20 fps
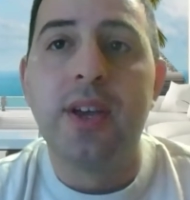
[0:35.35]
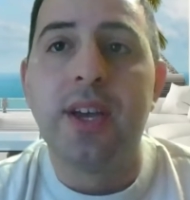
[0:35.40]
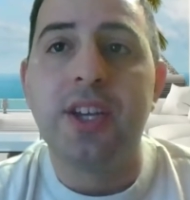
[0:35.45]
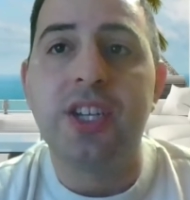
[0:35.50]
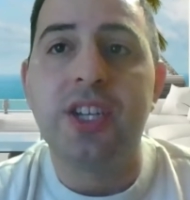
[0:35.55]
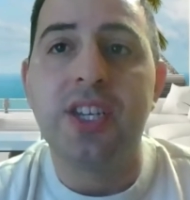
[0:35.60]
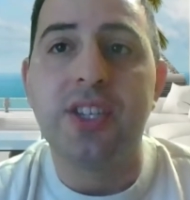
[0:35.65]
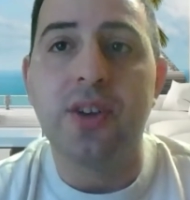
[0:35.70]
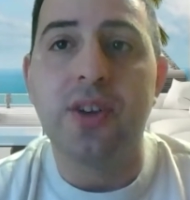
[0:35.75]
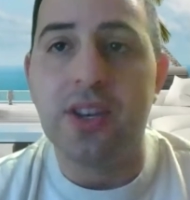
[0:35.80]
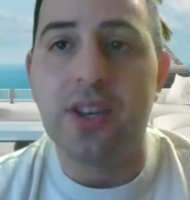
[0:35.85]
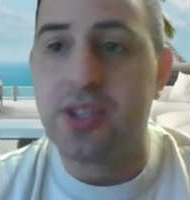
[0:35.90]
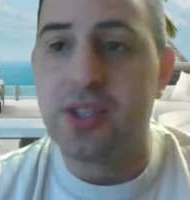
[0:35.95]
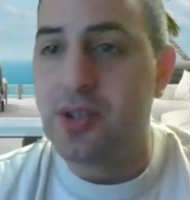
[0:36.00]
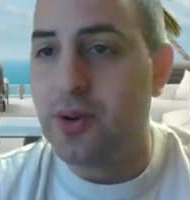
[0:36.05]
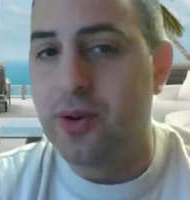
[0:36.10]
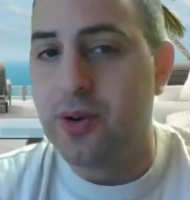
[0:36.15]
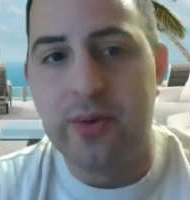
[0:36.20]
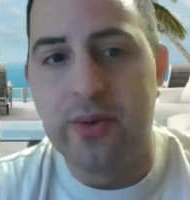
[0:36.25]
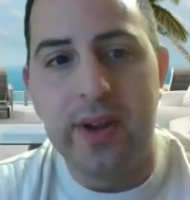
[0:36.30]
She's
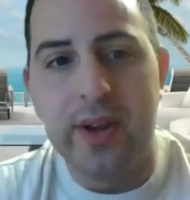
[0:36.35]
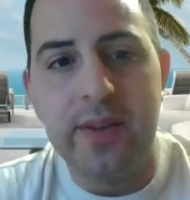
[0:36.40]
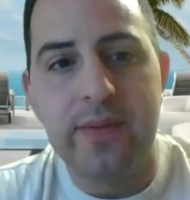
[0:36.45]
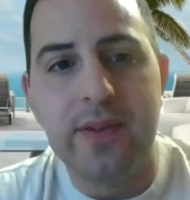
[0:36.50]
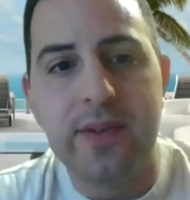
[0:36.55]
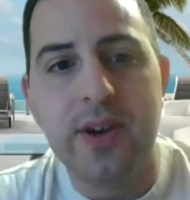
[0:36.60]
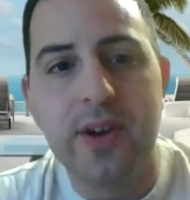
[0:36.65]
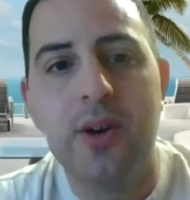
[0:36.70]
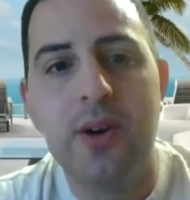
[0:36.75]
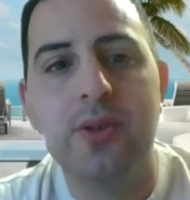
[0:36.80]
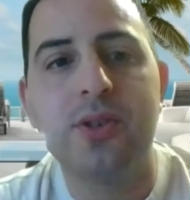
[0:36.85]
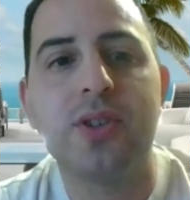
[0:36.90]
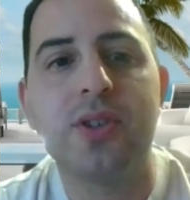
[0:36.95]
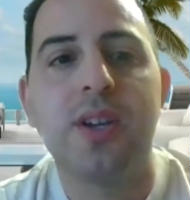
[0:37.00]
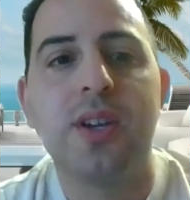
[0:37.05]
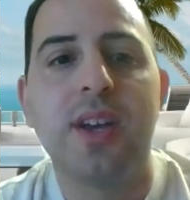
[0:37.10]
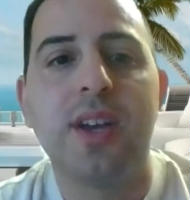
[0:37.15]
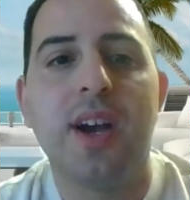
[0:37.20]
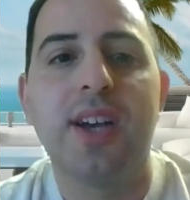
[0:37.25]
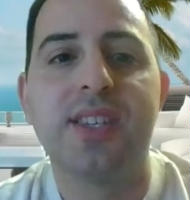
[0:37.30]
also a grief
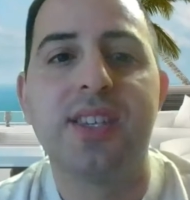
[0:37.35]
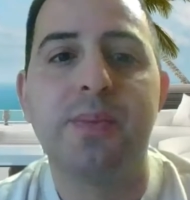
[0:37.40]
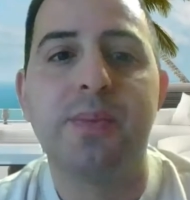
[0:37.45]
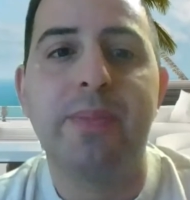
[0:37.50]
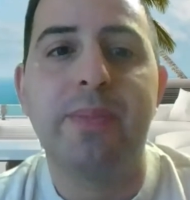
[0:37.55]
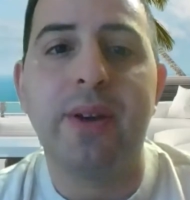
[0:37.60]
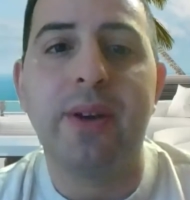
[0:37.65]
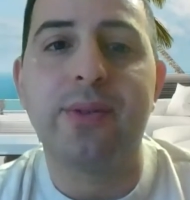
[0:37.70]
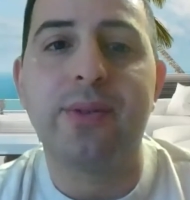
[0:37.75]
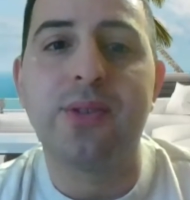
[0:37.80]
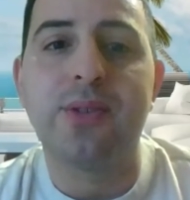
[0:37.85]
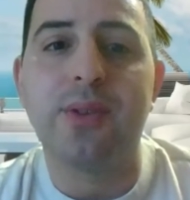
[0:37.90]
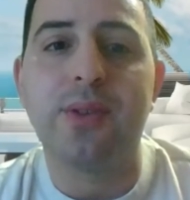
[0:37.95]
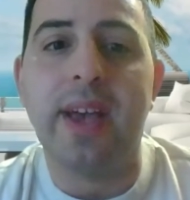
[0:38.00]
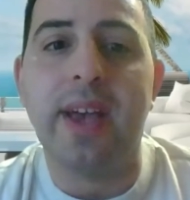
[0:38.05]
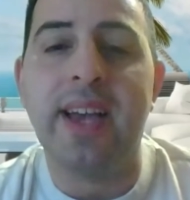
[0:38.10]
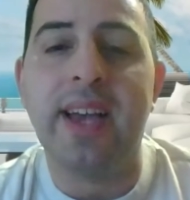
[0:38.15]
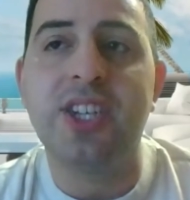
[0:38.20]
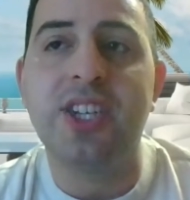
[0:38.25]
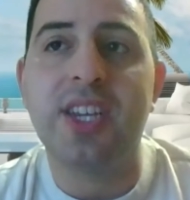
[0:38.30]
coach, a
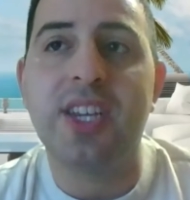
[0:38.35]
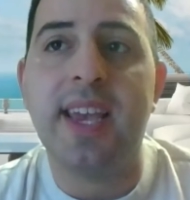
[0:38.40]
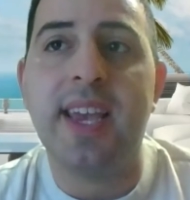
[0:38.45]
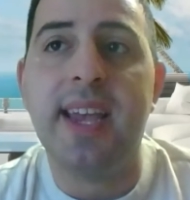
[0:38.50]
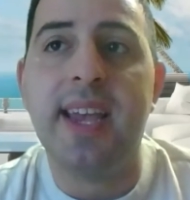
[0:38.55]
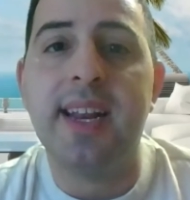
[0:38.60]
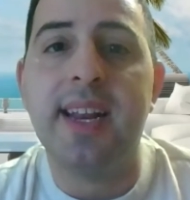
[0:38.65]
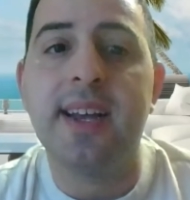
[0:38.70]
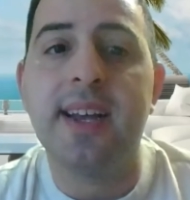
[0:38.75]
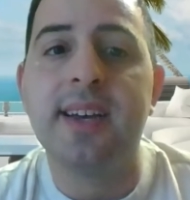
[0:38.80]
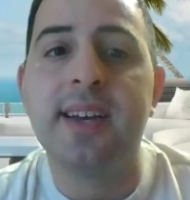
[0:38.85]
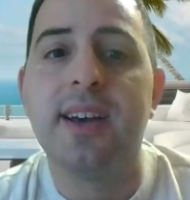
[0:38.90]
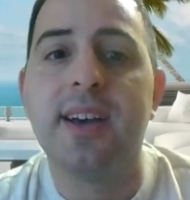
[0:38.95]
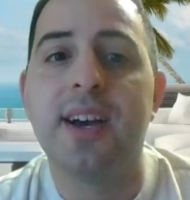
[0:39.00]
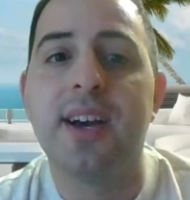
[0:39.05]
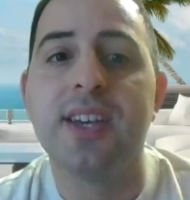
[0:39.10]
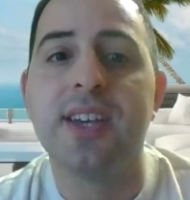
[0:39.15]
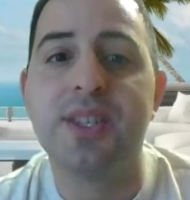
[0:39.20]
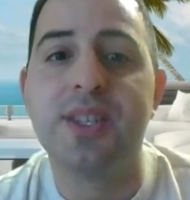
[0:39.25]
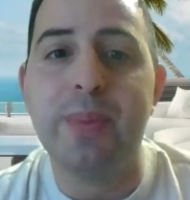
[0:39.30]
spiritual educator,
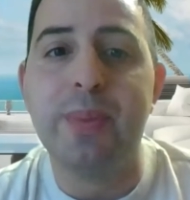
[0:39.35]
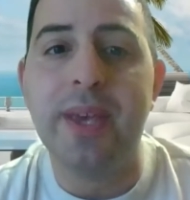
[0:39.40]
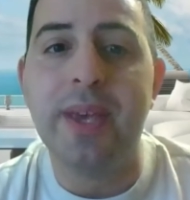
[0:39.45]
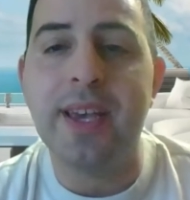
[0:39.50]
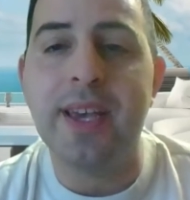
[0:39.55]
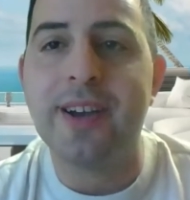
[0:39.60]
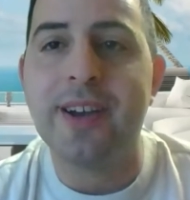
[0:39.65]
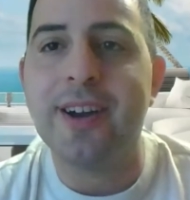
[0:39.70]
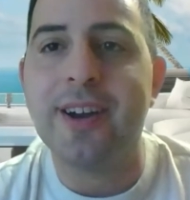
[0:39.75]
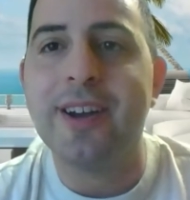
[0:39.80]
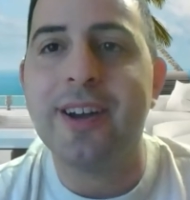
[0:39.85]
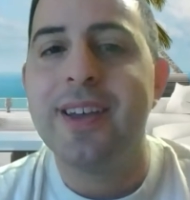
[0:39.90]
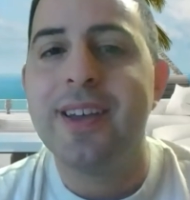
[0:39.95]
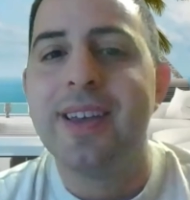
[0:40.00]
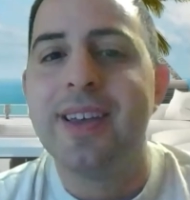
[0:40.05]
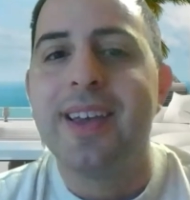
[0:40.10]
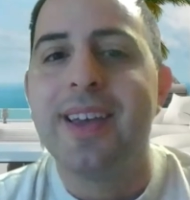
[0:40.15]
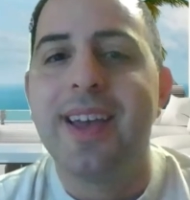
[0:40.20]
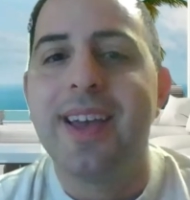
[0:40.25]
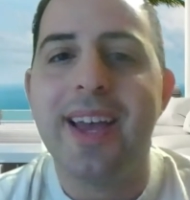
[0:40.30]
a speaker,
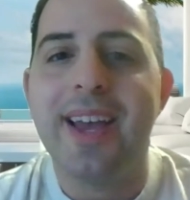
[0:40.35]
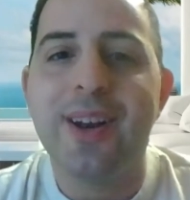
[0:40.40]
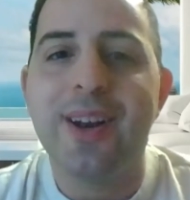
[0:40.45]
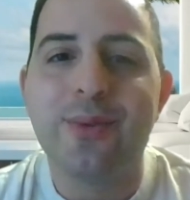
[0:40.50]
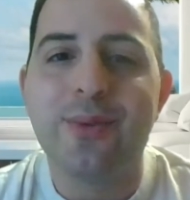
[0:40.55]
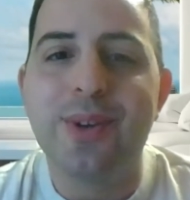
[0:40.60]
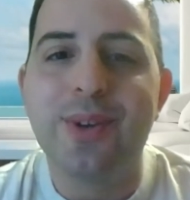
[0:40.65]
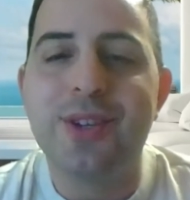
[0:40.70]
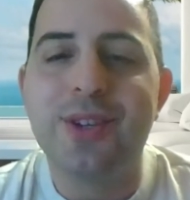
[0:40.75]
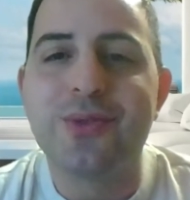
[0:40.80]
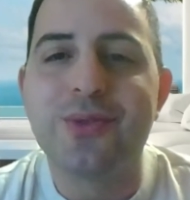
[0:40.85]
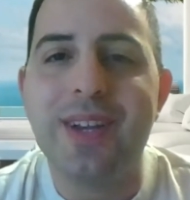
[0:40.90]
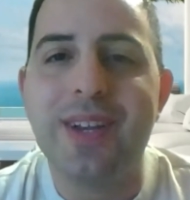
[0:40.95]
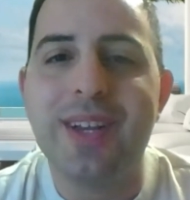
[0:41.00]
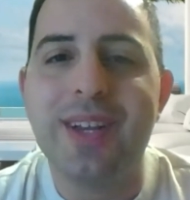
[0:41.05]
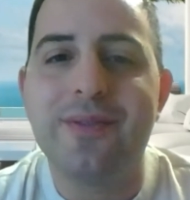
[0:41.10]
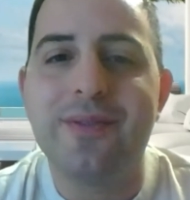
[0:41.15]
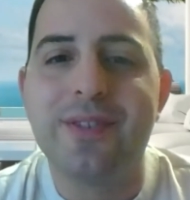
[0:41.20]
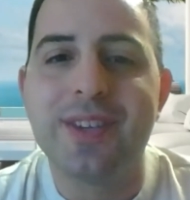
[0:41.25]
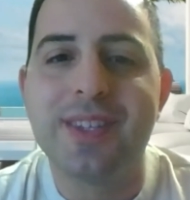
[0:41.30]
and a
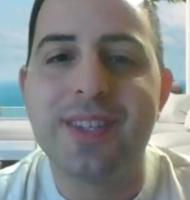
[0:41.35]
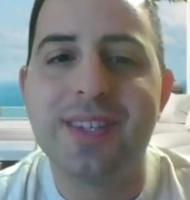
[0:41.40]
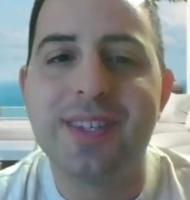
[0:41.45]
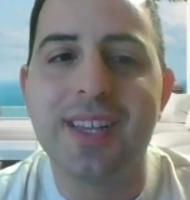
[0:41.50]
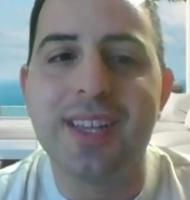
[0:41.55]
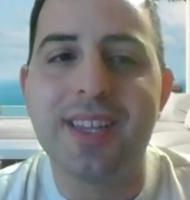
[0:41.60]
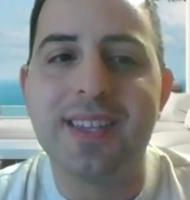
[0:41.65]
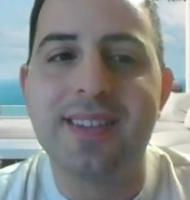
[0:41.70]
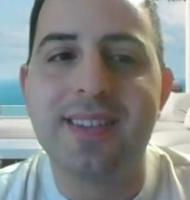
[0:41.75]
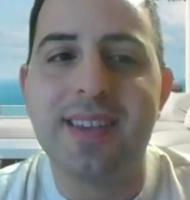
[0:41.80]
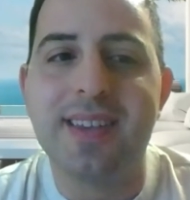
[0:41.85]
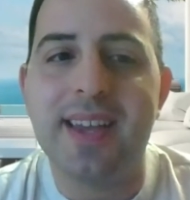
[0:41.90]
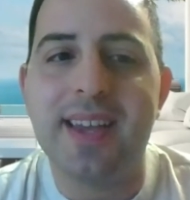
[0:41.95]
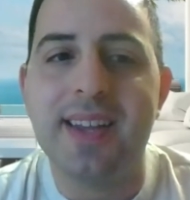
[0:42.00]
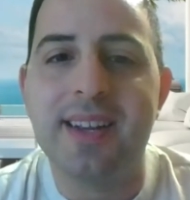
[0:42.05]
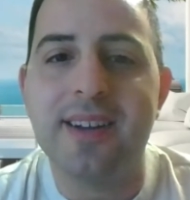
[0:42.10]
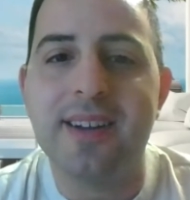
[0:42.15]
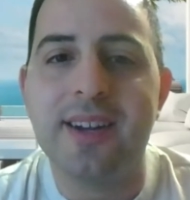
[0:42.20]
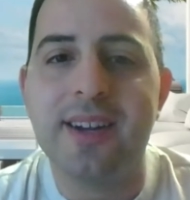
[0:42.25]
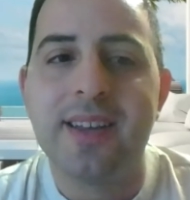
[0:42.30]
retreat
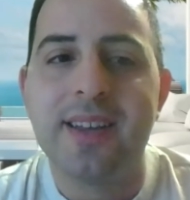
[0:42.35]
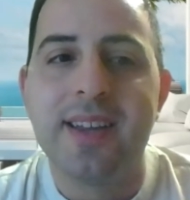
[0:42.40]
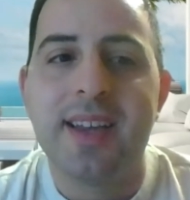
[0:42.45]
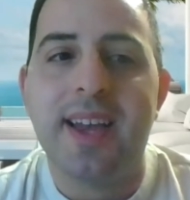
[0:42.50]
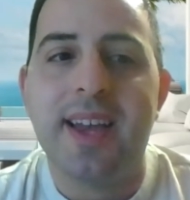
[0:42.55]
facilitator.